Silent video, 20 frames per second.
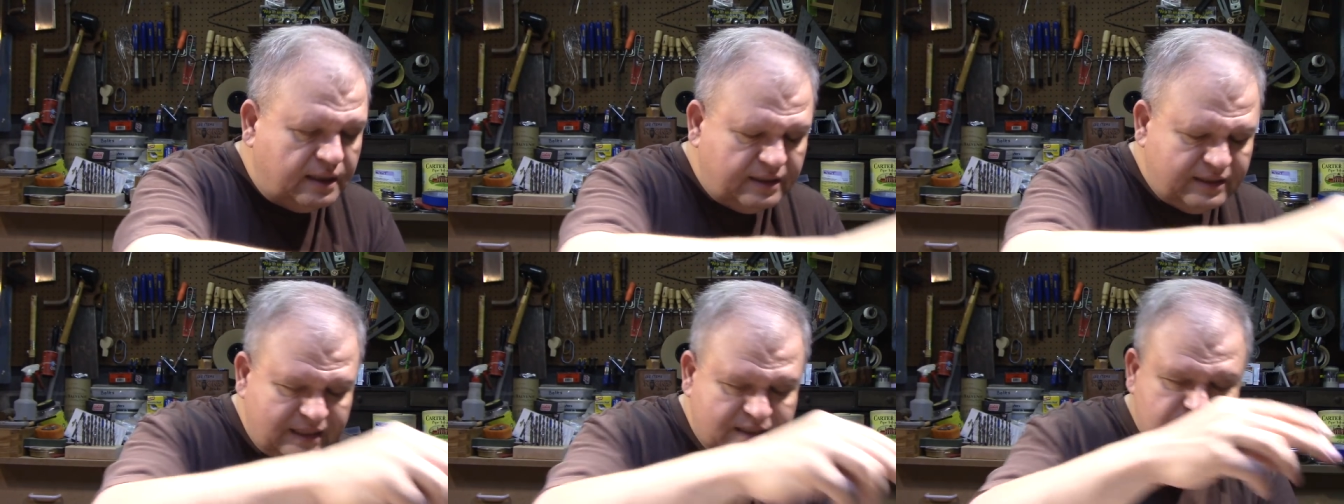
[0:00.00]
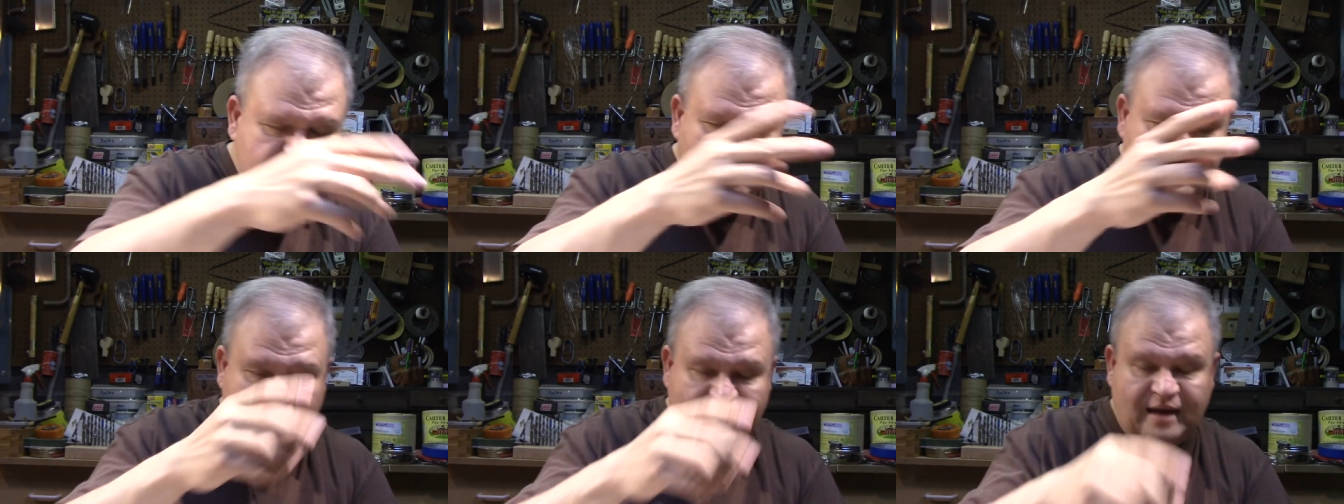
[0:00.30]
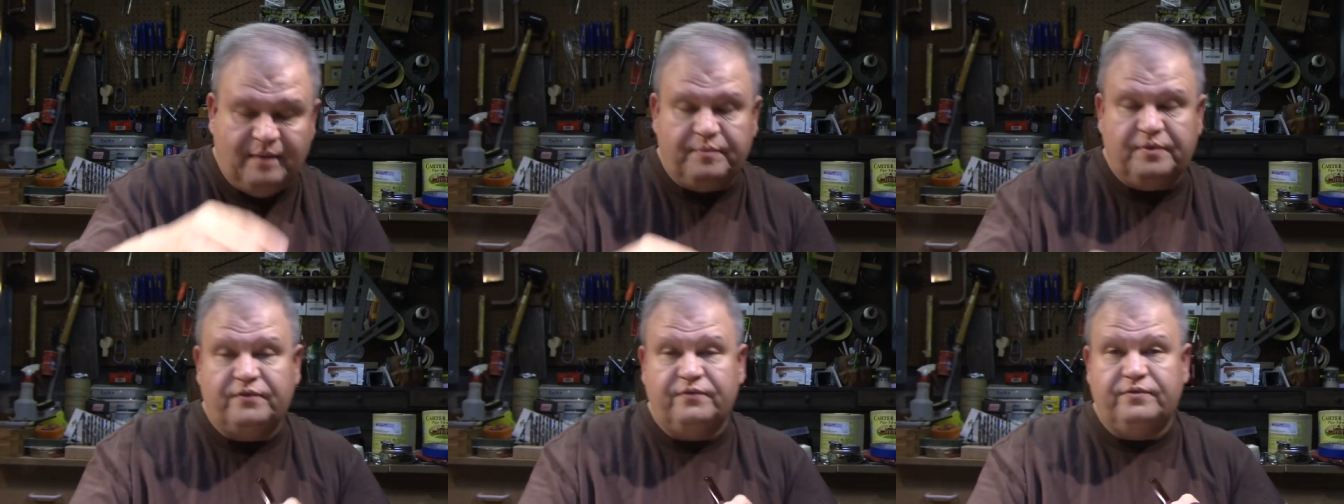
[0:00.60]
That's going to
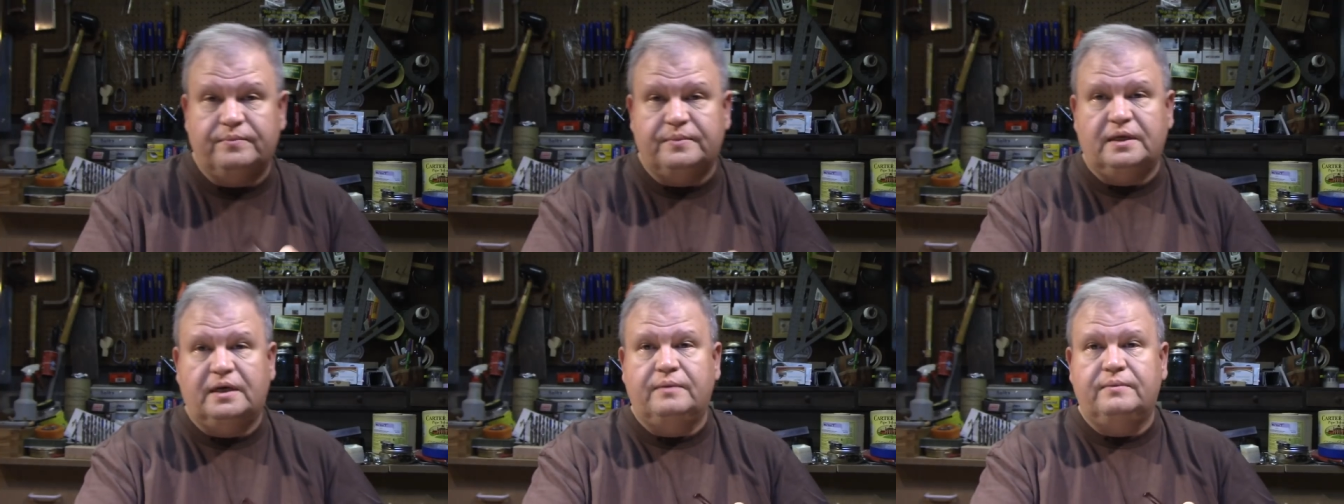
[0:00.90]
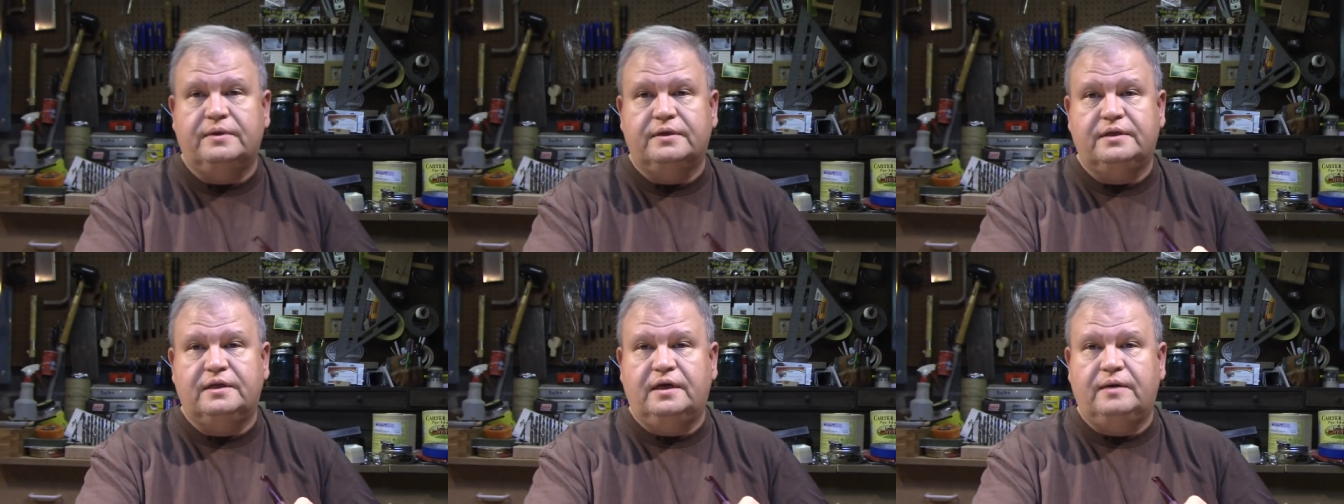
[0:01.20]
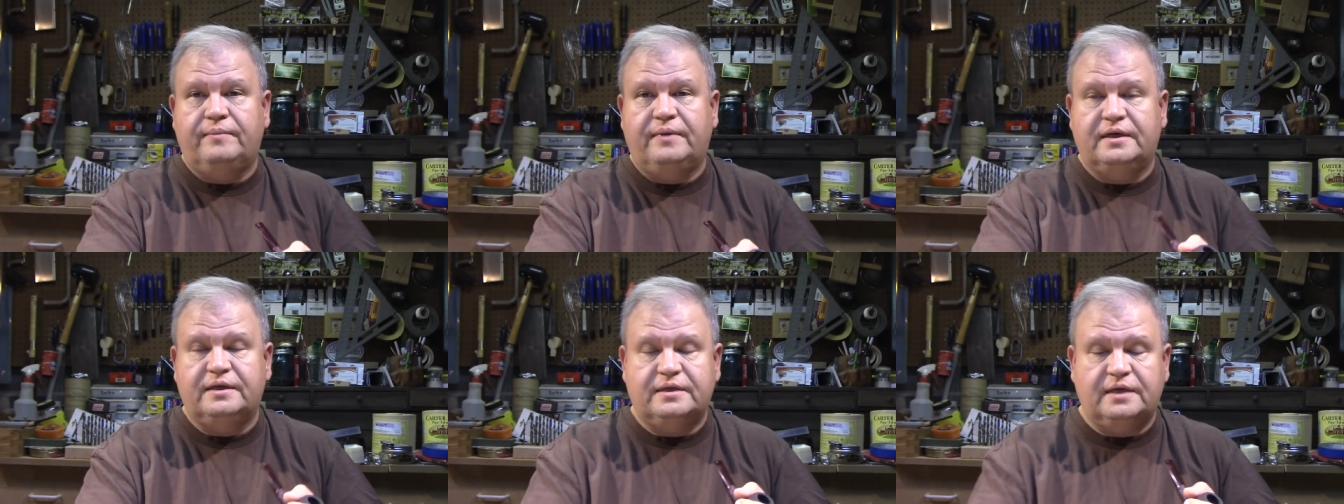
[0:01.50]
happen from time to
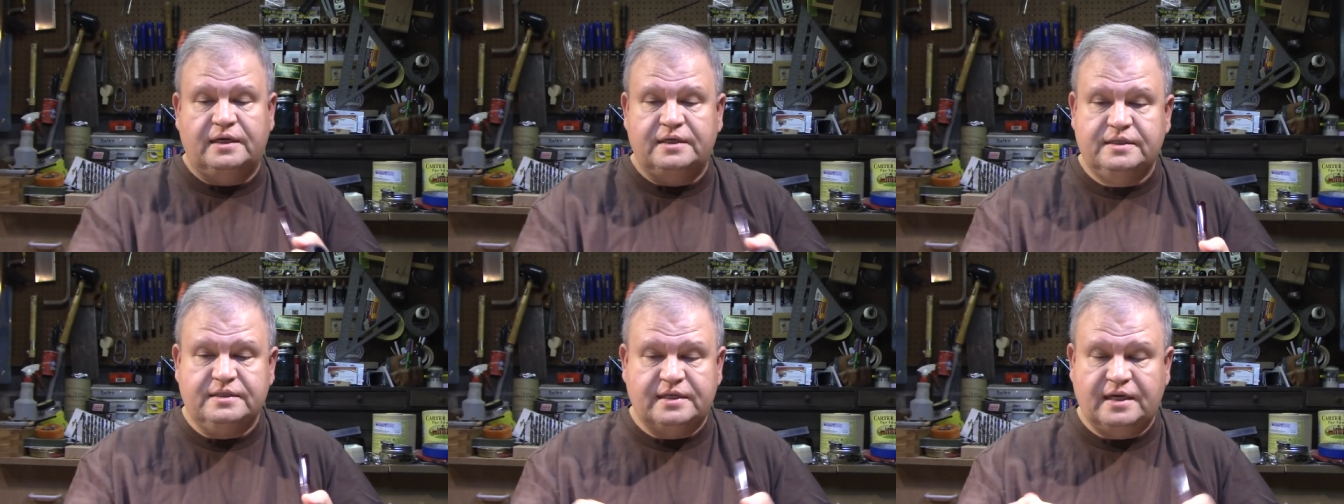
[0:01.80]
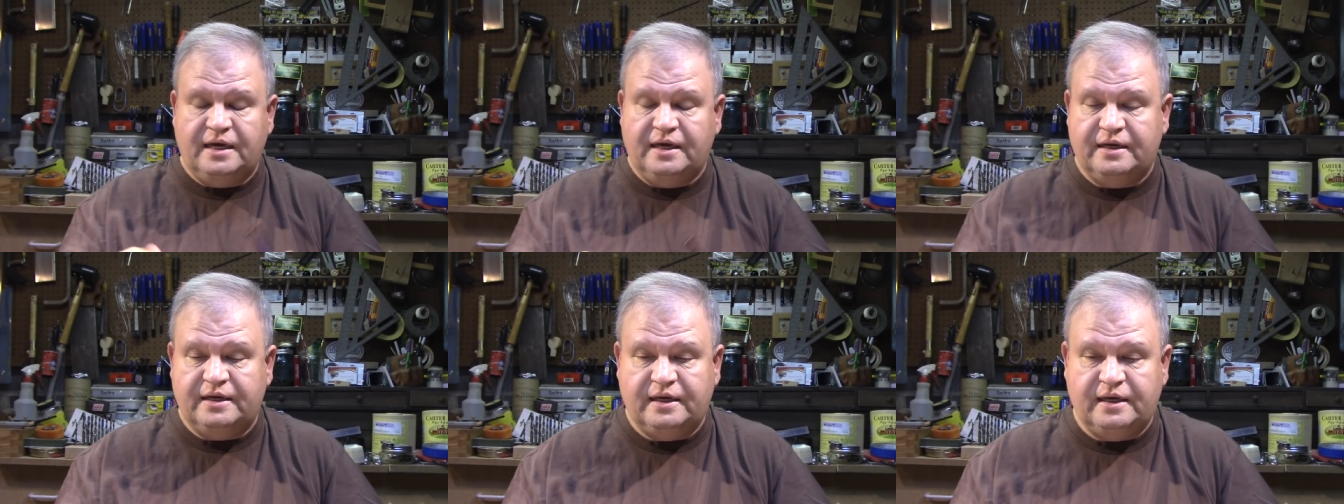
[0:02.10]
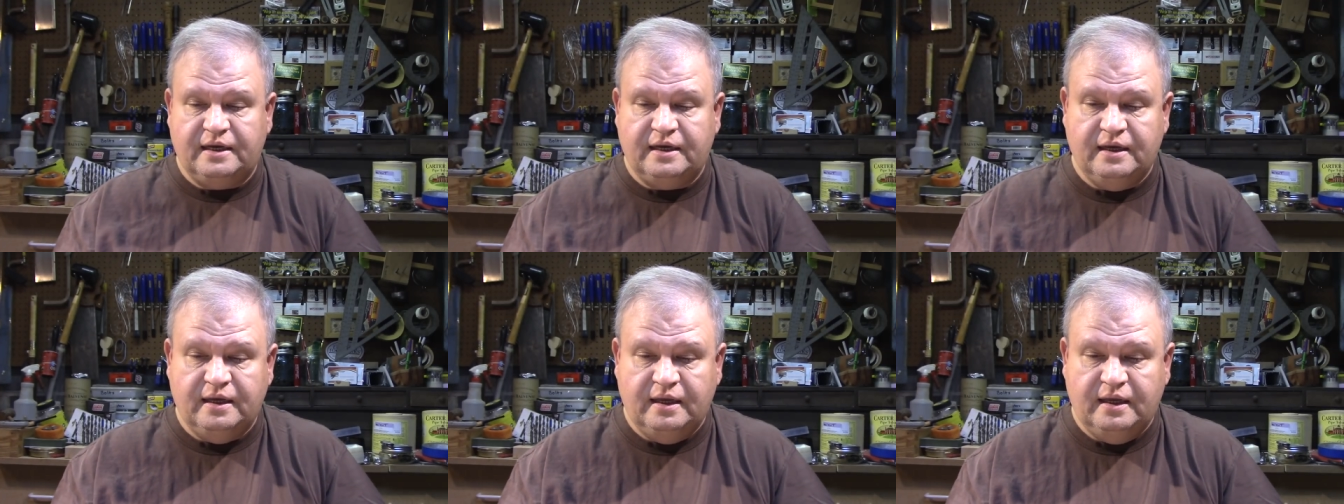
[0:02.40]
time. I, I just had a